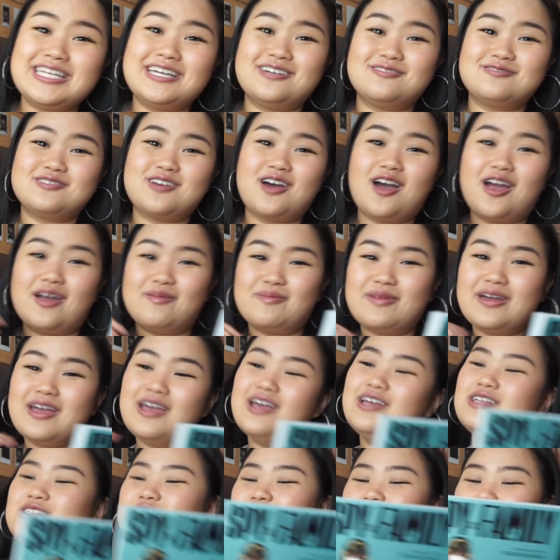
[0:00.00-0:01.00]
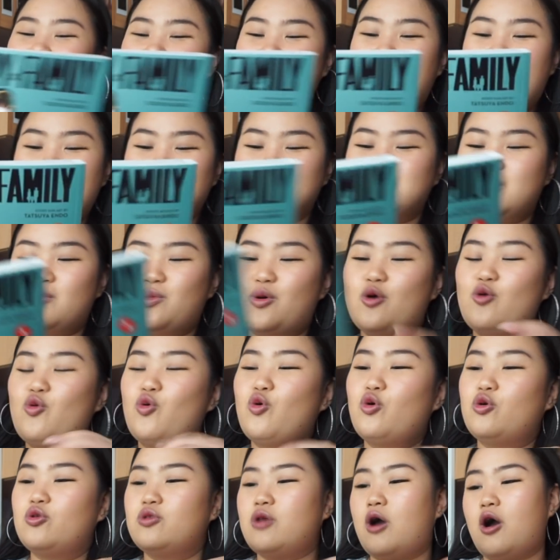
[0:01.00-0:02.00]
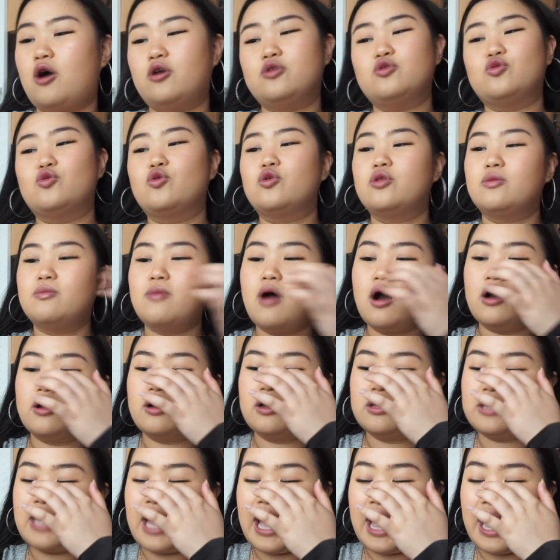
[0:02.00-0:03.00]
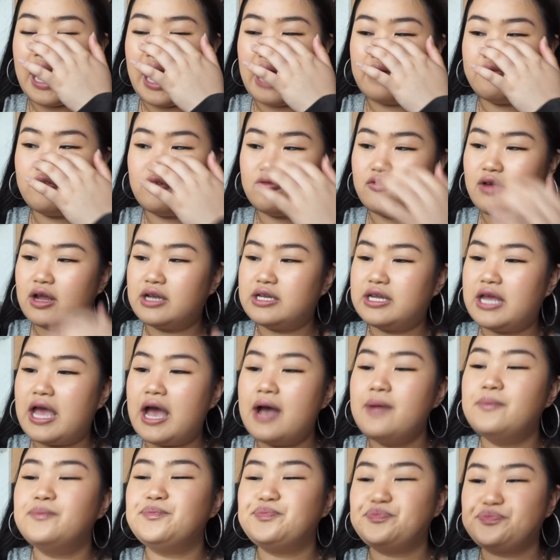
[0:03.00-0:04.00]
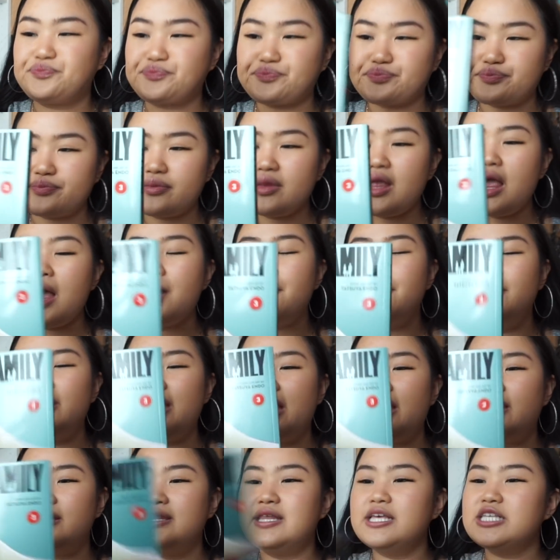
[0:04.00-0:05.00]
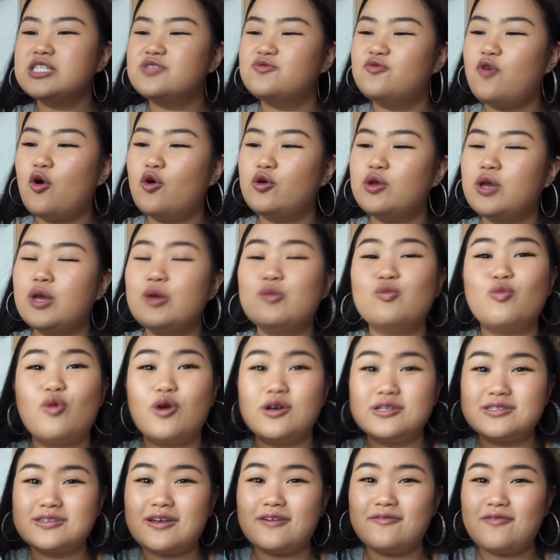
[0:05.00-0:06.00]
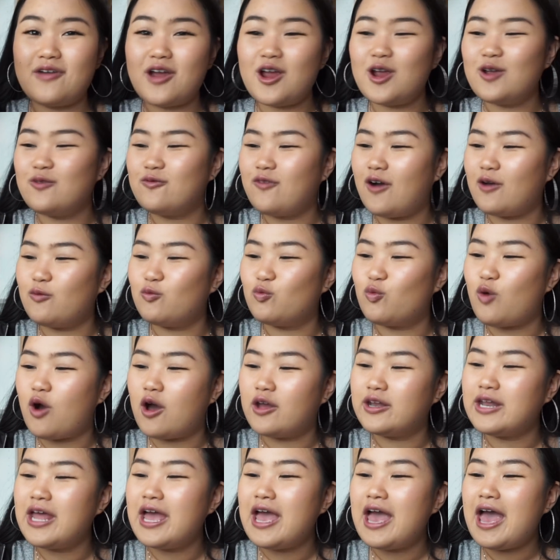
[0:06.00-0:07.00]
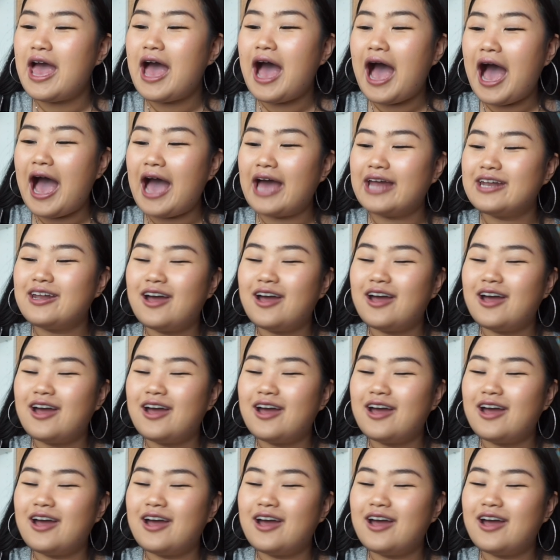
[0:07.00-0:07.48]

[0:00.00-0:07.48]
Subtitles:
of time to catch up on all the manga that I haven't read yet. But yeah, this volume was a very fun one, and